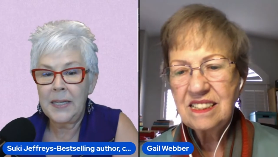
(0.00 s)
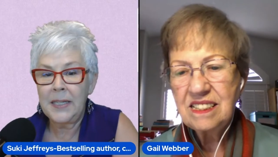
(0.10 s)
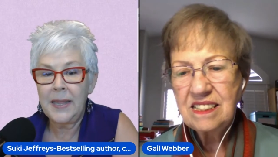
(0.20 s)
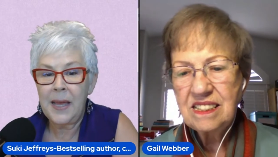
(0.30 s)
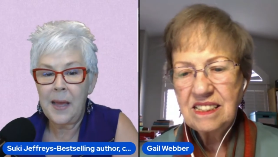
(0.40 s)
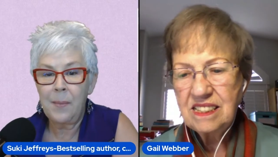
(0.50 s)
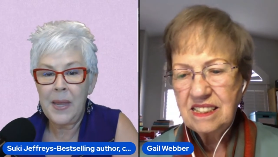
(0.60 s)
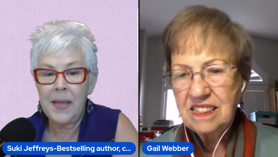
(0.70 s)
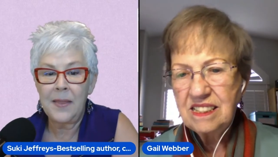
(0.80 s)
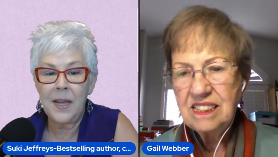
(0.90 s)
Speaker 1: to them
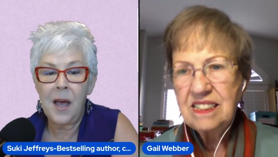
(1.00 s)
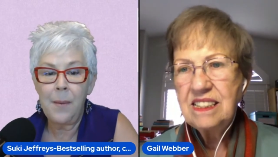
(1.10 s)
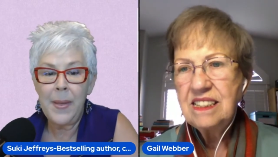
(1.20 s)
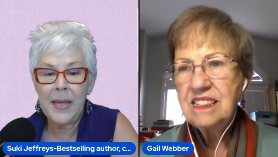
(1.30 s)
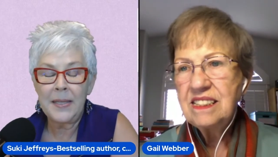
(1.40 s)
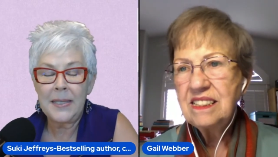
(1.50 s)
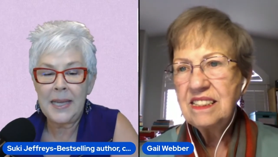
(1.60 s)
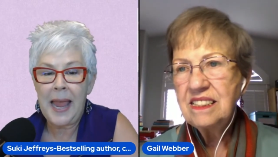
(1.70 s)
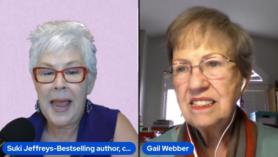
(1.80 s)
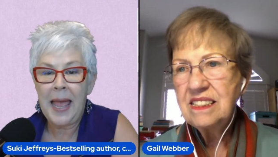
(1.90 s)
in the comments,
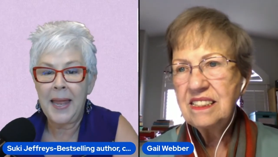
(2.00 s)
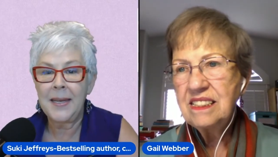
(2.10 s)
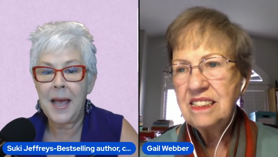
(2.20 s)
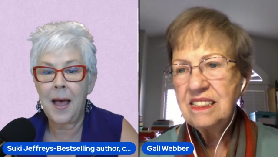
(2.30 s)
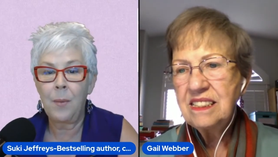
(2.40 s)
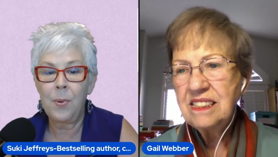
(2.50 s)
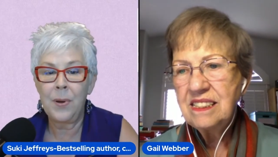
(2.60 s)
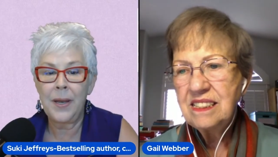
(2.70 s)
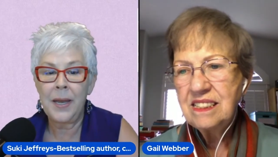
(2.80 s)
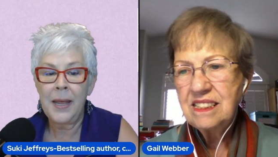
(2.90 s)
and I'll
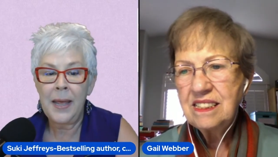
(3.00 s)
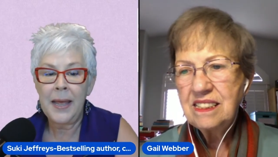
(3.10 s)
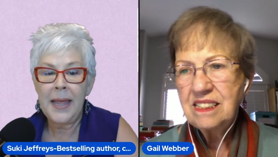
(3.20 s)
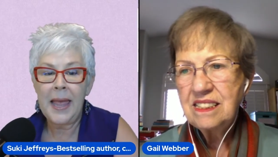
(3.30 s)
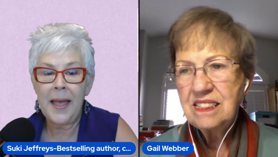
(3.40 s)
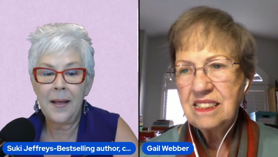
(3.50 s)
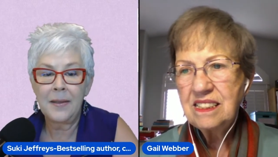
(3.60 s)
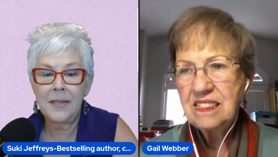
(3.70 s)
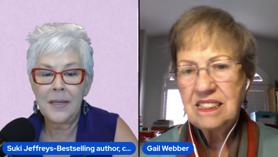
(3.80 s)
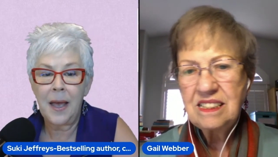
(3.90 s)
put
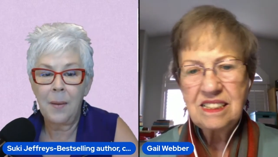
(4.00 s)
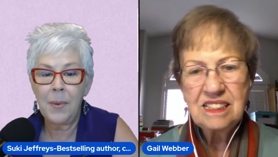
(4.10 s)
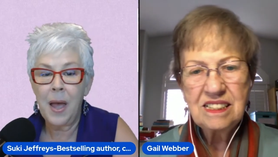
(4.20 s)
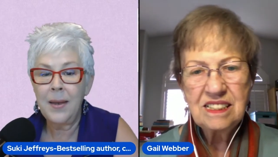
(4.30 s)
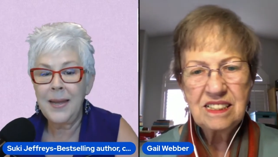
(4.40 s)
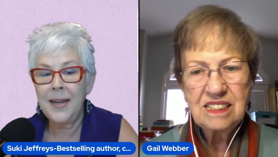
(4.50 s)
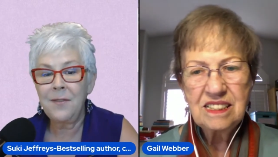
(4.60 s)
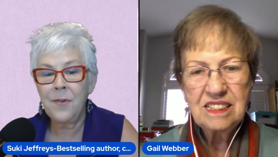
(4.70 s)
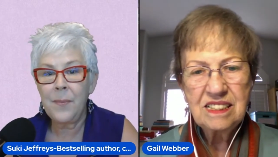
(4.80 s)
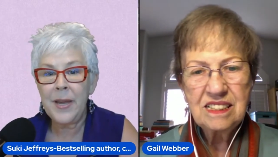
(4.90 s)
Gail's um, contact
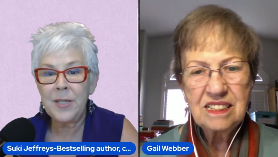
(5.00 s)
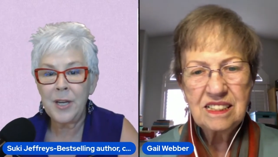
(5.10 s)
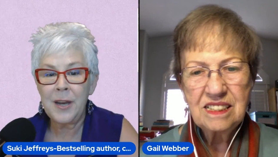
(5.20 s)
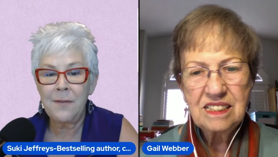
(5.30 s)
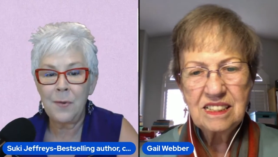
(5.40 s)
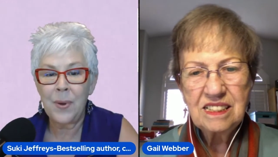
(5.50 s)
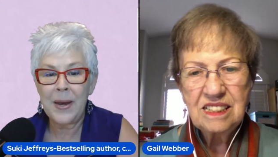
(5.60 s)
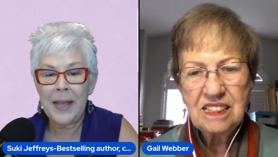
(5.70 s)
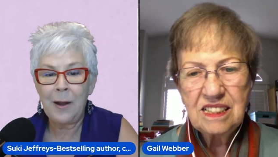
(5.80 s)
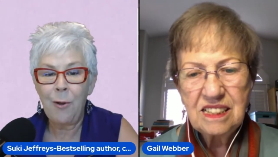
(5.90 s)
information if you want
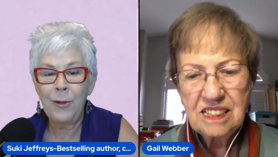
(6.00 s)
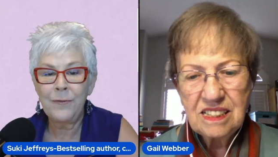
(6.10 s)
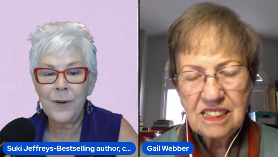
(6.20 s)
to get a hold of